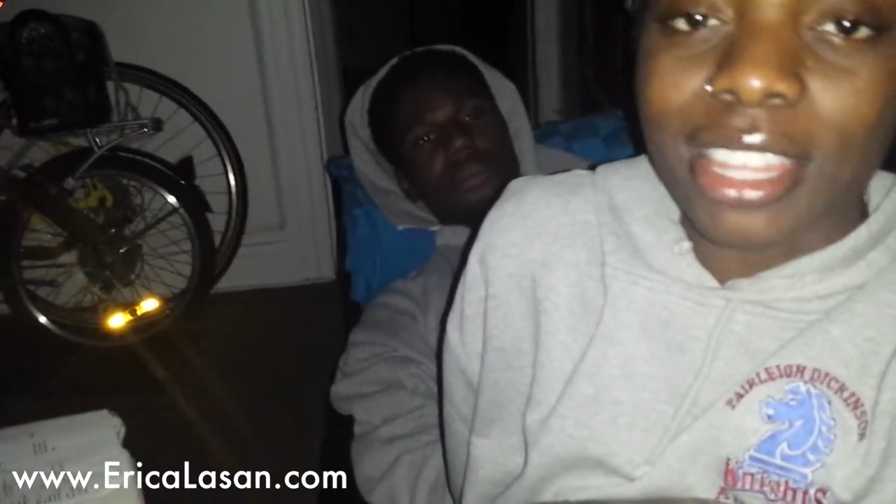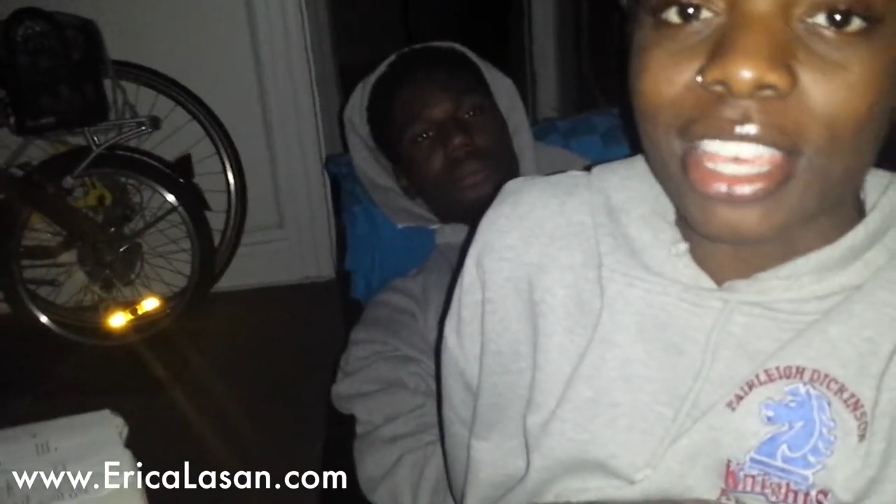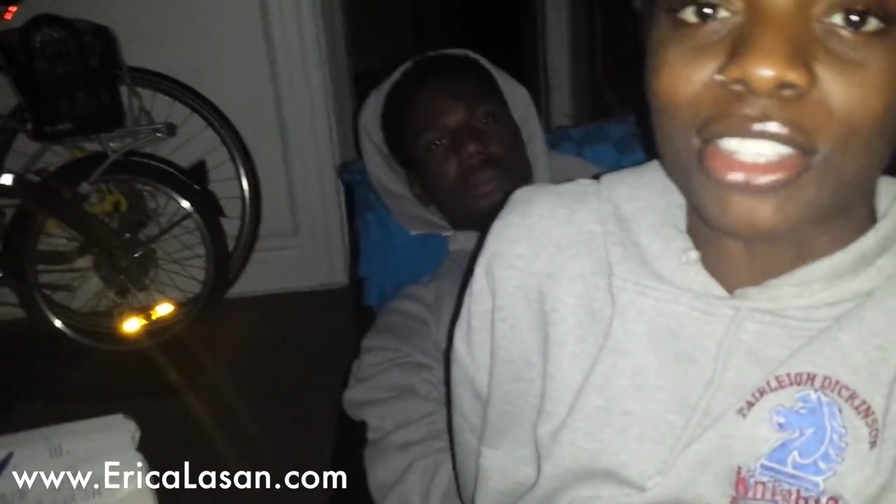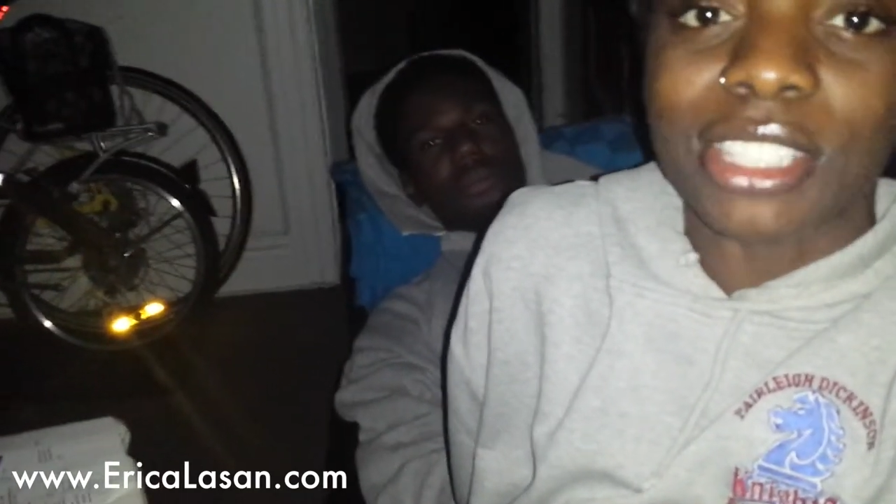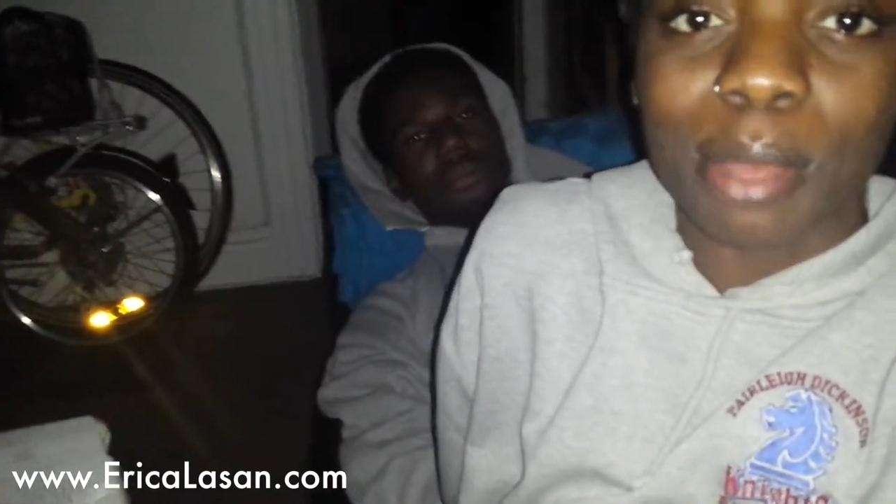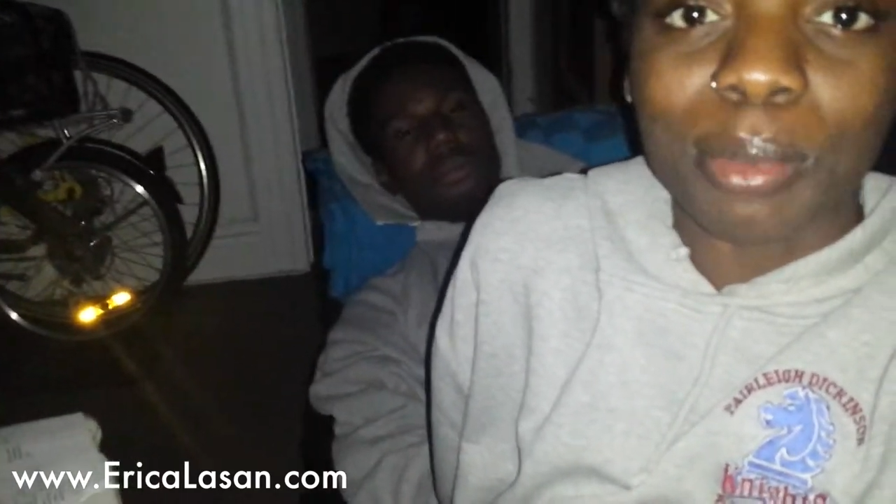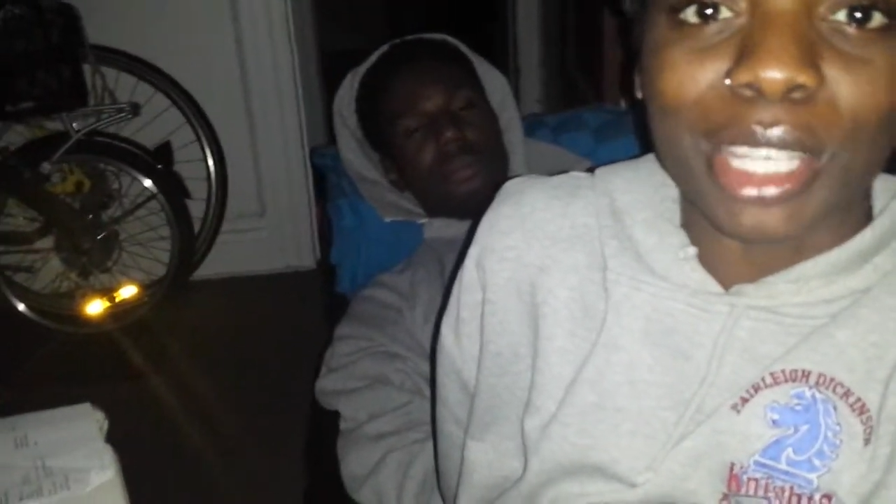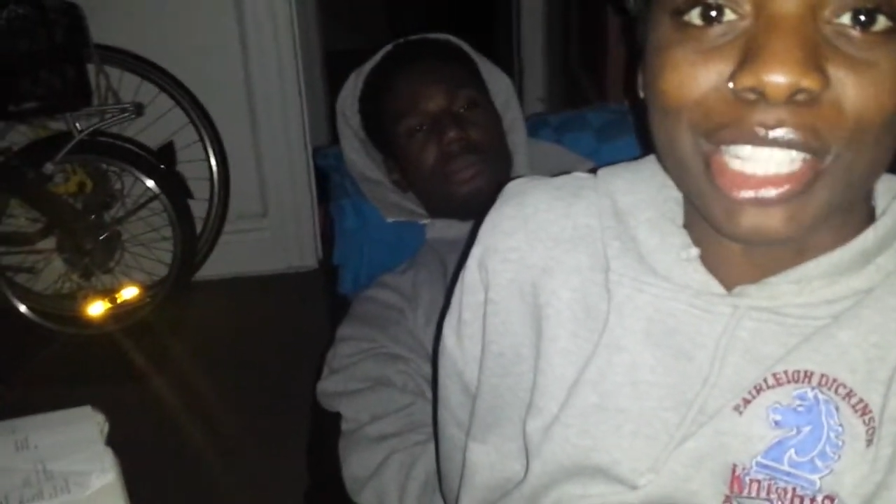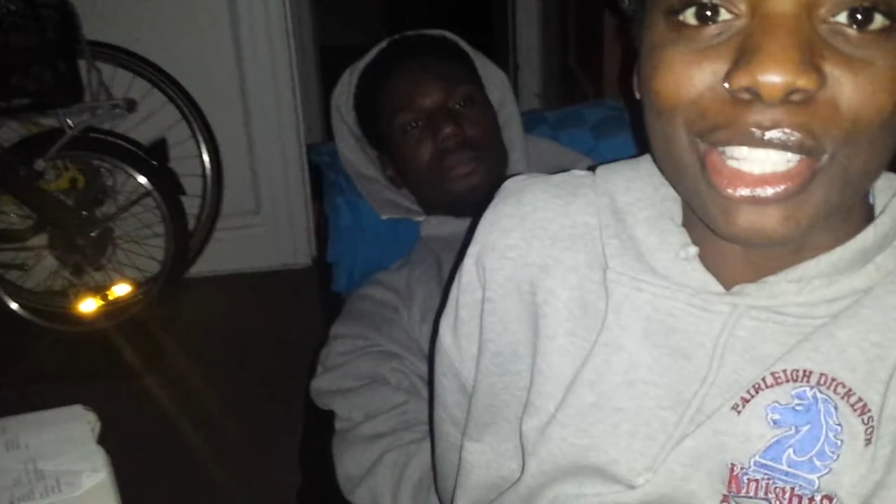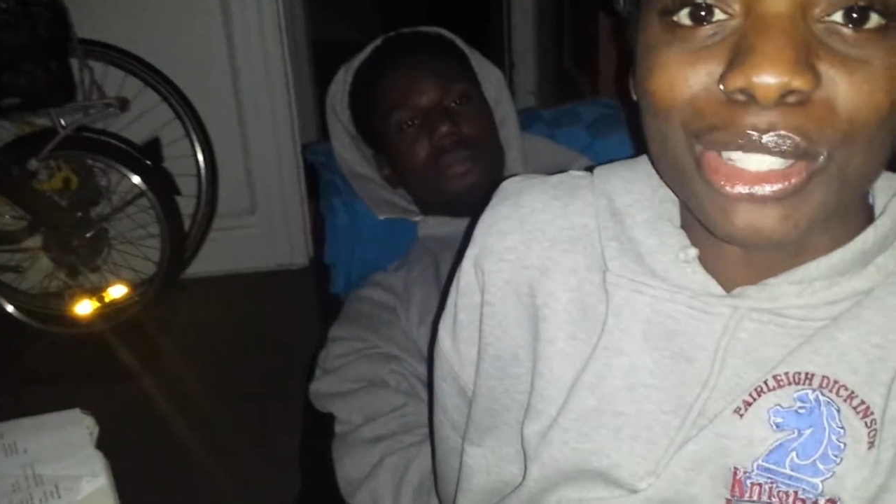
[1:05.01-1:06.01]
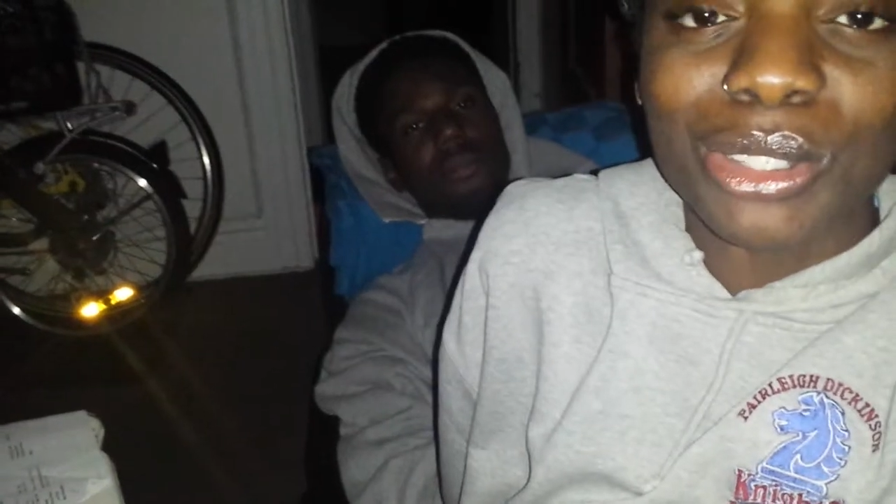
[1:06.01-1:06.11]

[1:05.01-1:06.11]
and that you're stepping into